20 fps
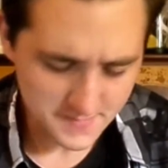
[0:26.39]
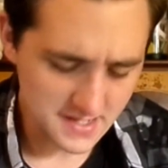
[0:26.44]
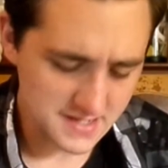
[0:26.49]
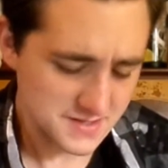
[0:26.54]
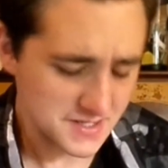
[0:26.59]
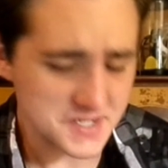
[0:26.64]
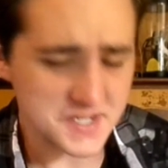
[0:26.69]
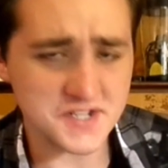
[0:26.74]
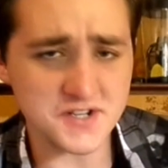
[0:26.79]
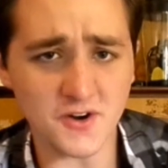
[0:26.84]

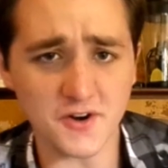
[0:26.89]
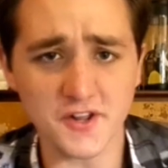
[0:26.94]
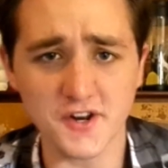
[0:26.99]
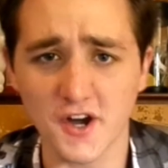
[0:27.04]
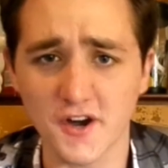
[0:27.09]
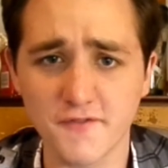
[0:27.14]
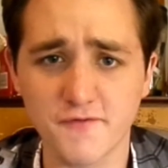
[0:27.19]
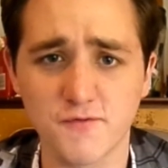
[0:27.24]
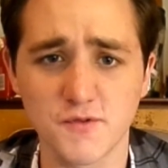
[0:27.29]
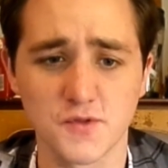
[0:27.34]
let's start it
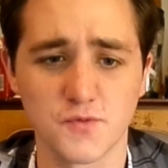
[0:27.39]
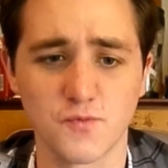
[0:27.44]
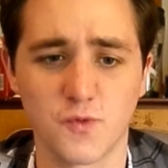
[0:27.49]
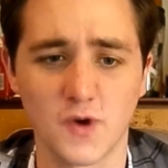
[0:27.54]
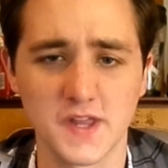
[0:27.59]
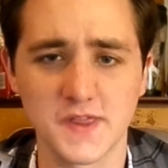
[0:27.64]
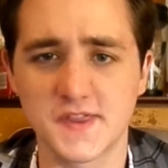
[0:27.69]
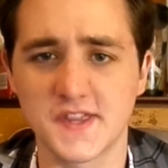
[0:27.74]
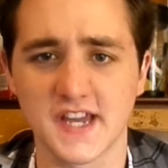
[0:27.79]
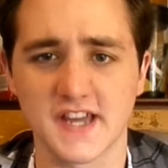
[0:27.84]
off with
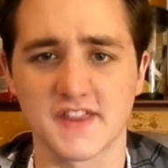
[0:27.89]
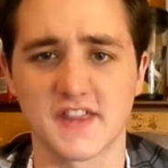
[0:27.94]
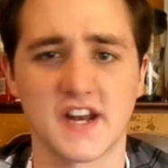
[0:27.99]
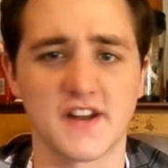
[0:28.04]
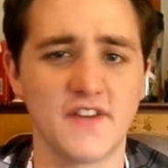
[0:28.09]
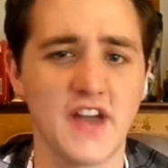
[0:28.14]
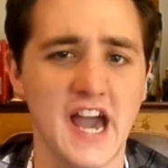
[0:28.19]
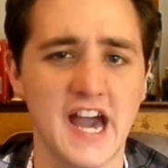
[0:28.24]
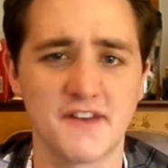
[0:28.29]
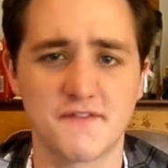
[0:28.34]
one thing that
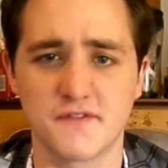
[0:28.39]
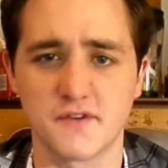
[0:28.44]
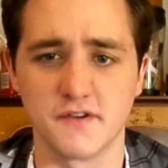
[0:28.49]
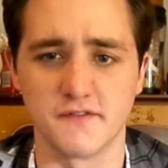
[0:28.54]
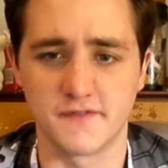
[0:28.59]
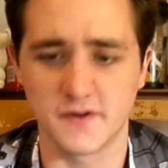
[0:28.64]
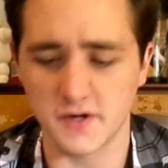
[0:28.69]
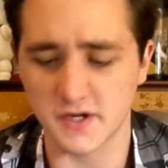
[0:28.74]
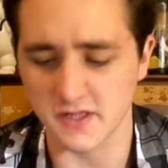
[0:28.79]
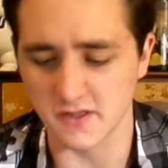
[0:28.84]
I've had for a
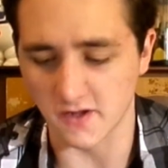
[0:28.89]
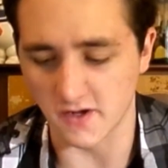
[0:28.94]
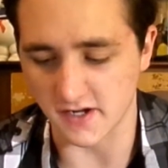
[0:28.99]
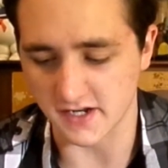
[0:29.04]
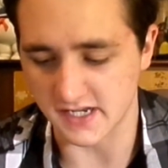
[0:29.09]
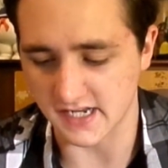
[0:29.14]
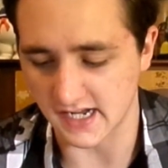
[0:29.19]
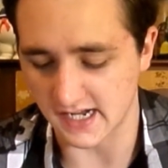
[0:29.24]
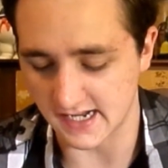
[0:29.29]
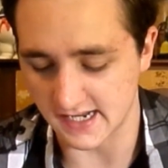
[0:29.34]
very long
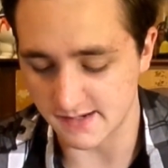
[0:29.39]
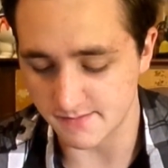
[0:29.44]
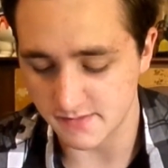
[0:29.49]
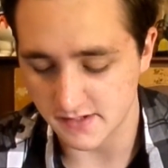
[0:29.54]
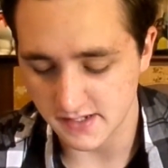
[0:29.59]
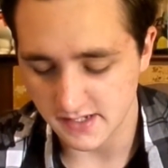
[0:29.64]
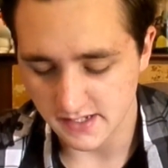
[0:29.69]
time